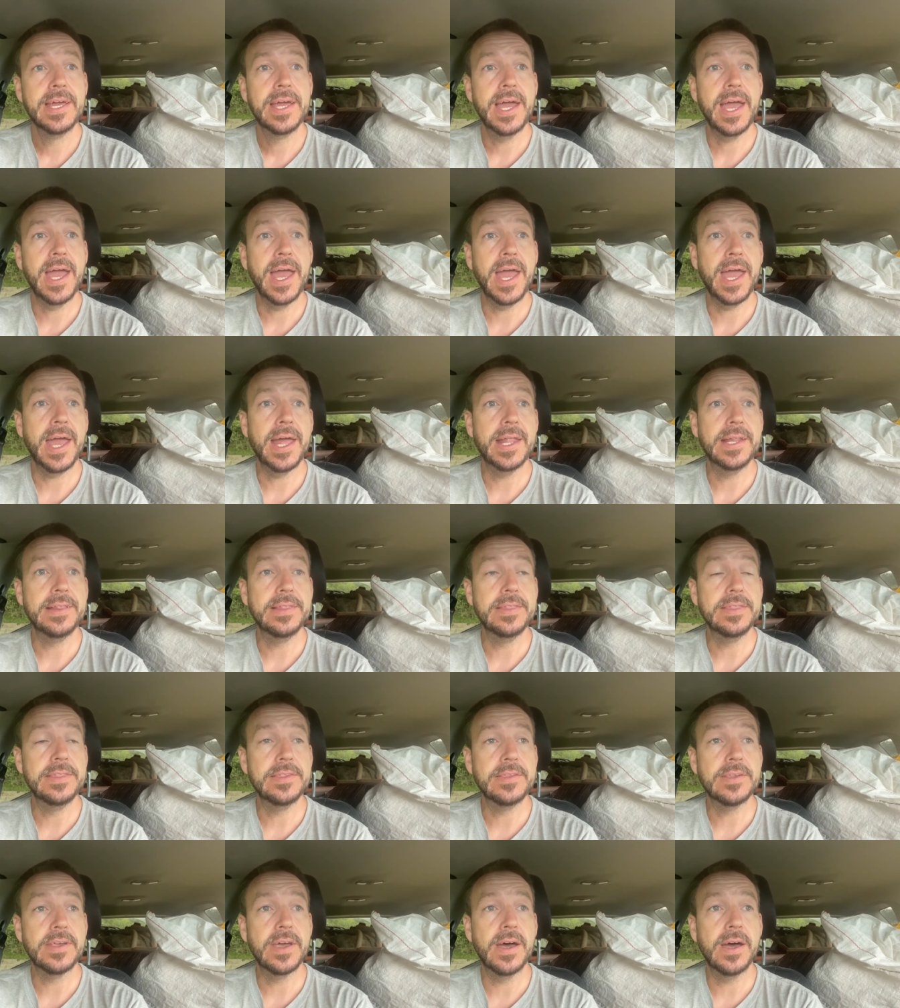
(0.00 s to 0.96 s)

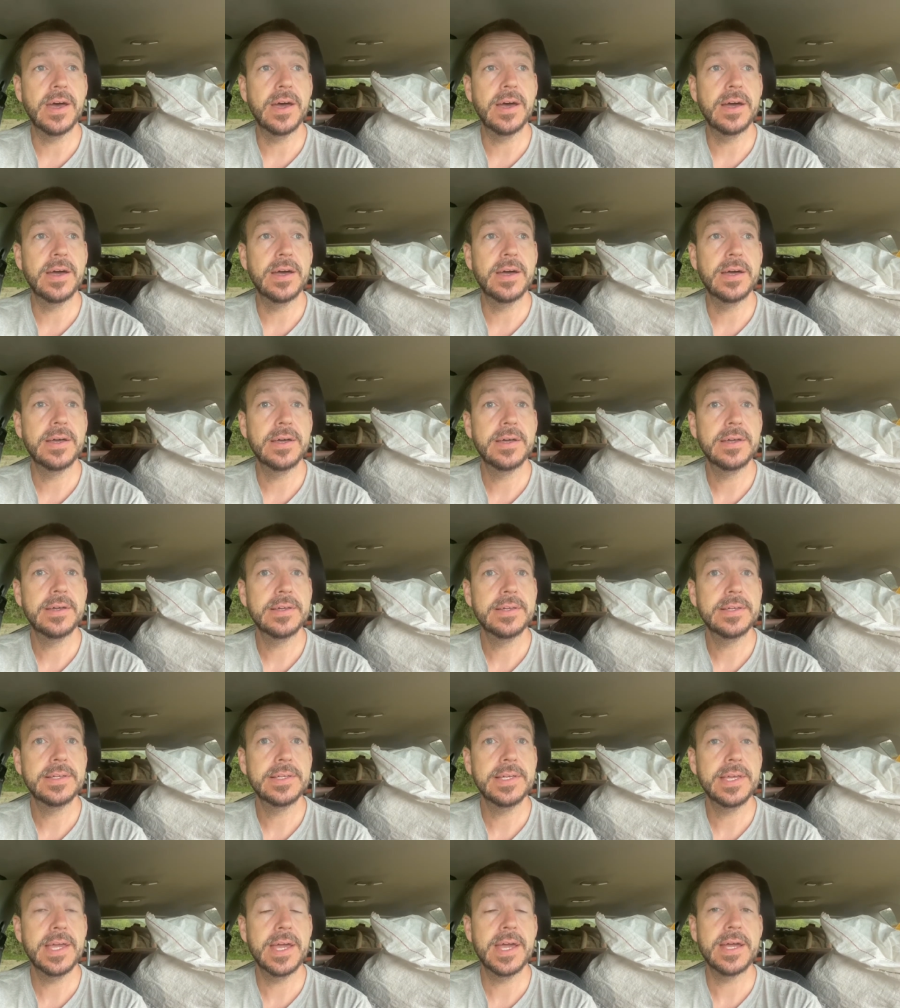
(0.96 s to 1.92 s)
And uh,
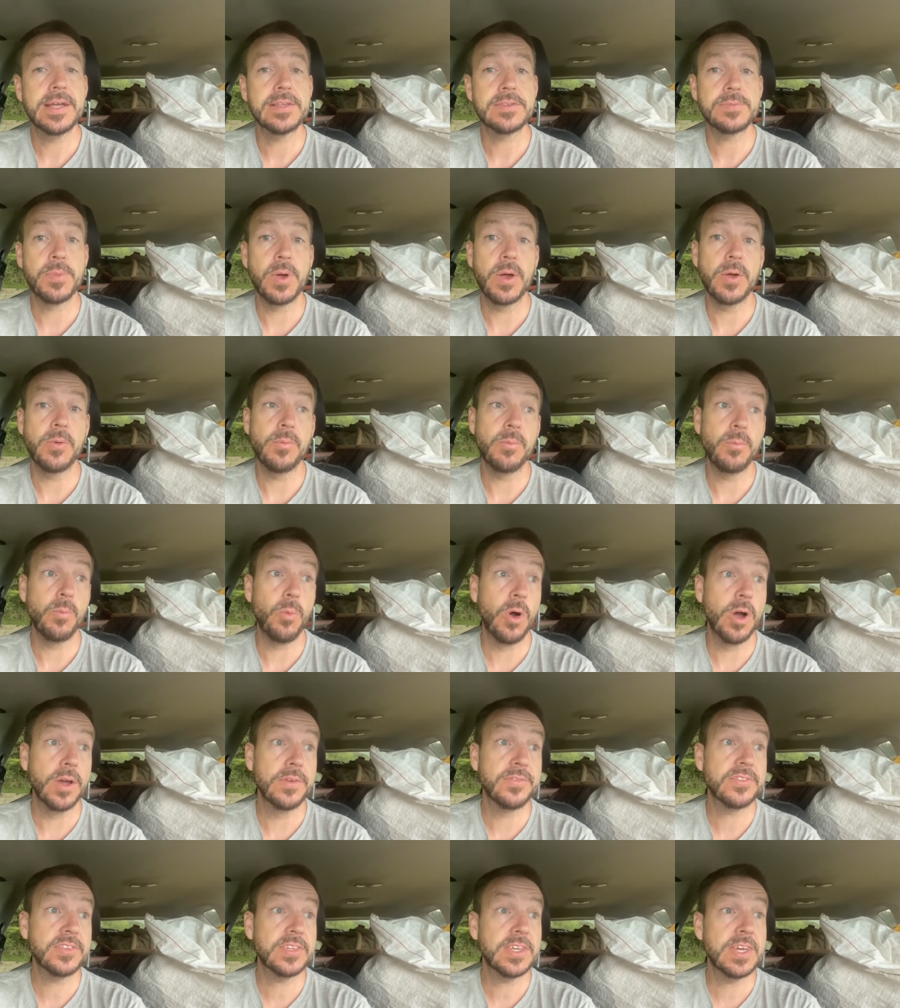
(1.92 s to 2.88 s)
yeah, my
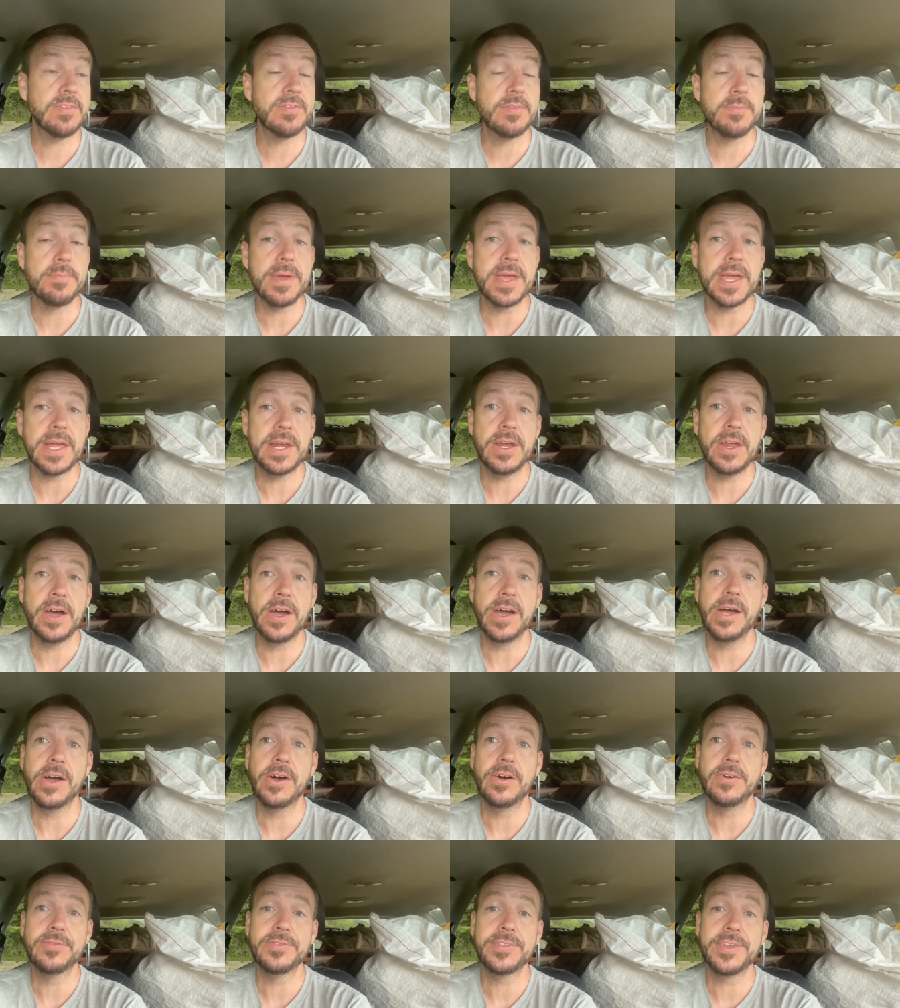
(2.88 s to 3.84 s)
wife's given me a night
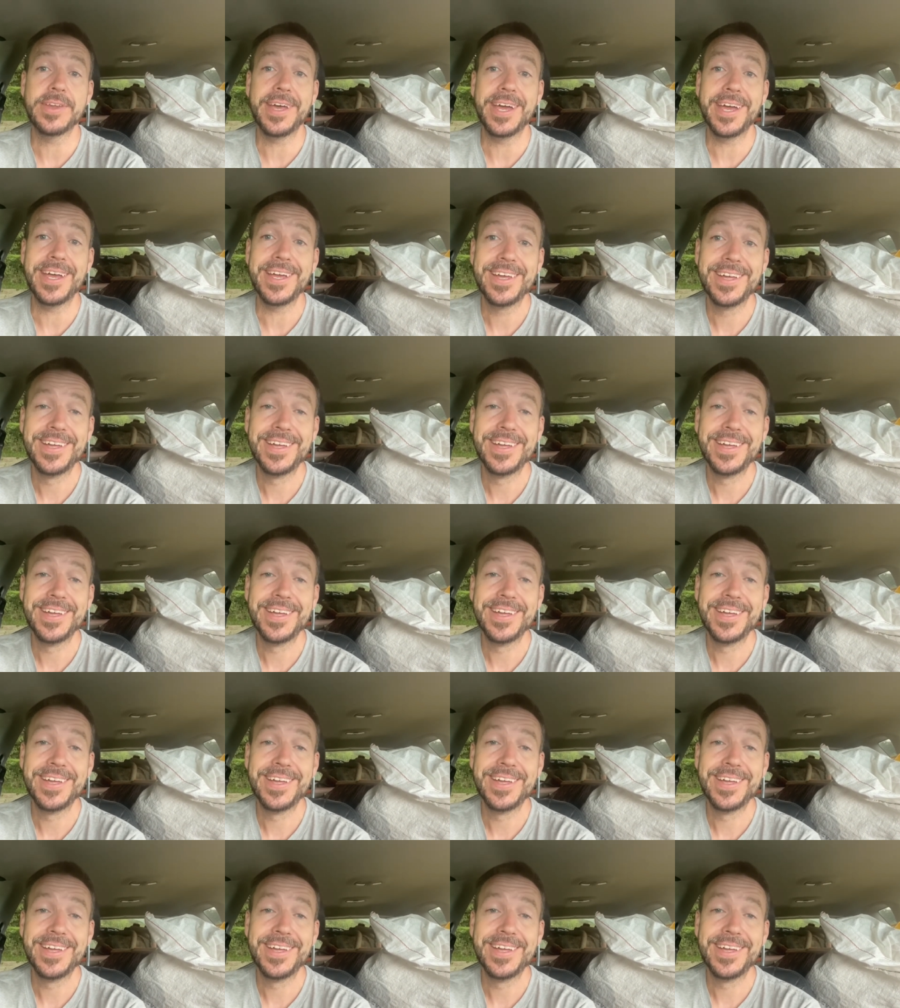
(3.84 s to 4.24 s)
off today.